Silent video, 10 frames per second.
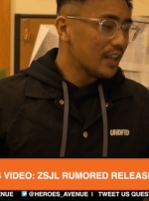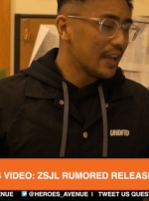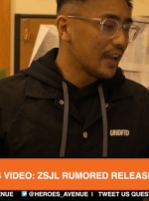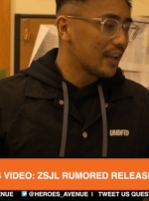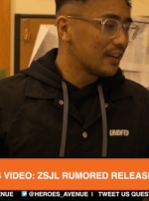
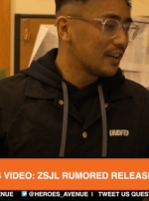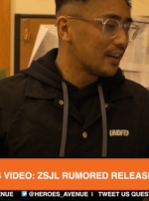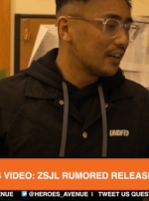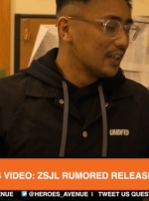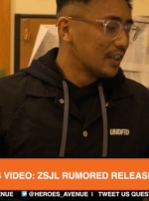And
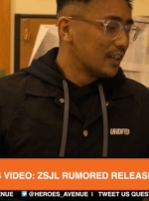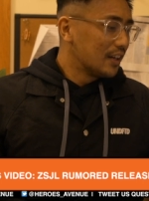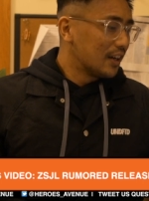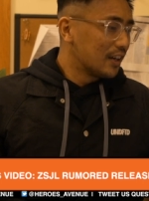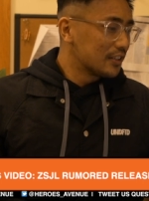uh,
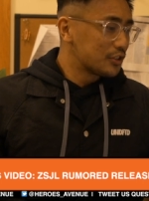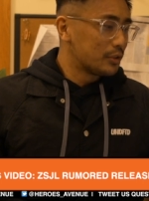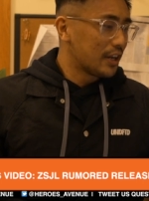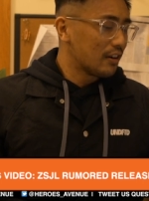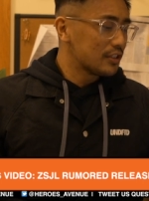uh, so
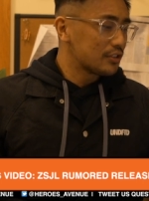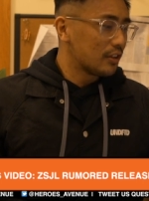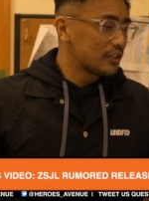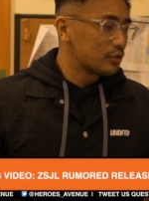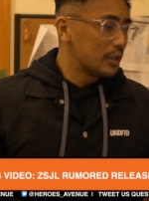Darren saw
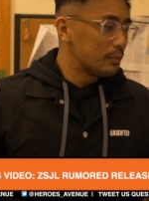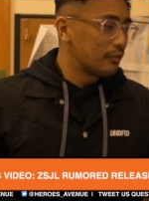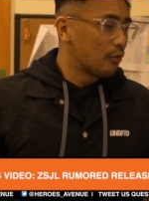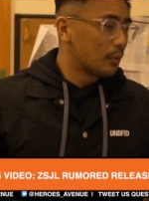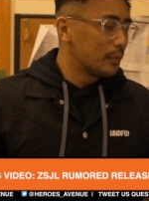this tweet
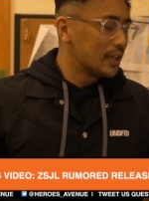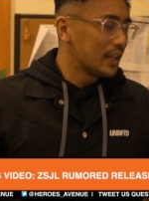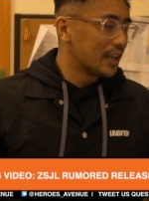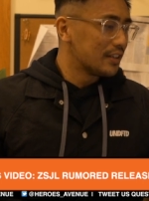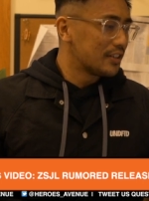before me,
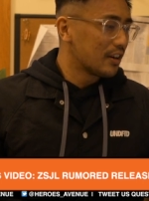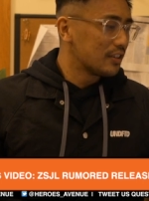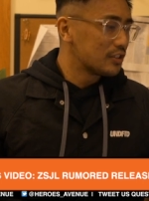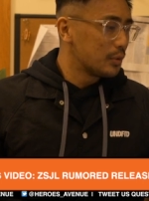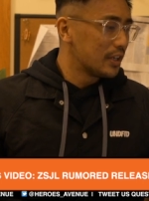and
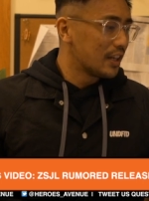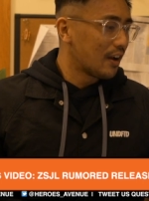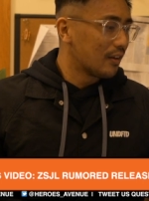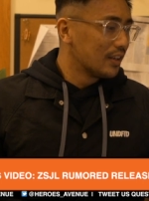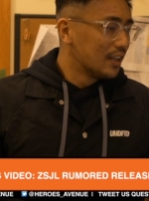Darren tweeted
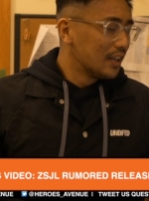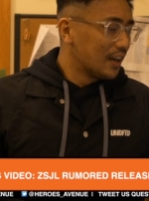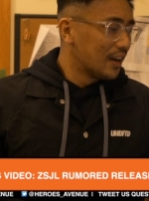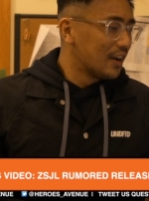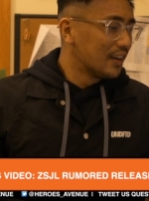out,
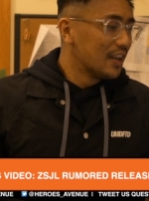uh,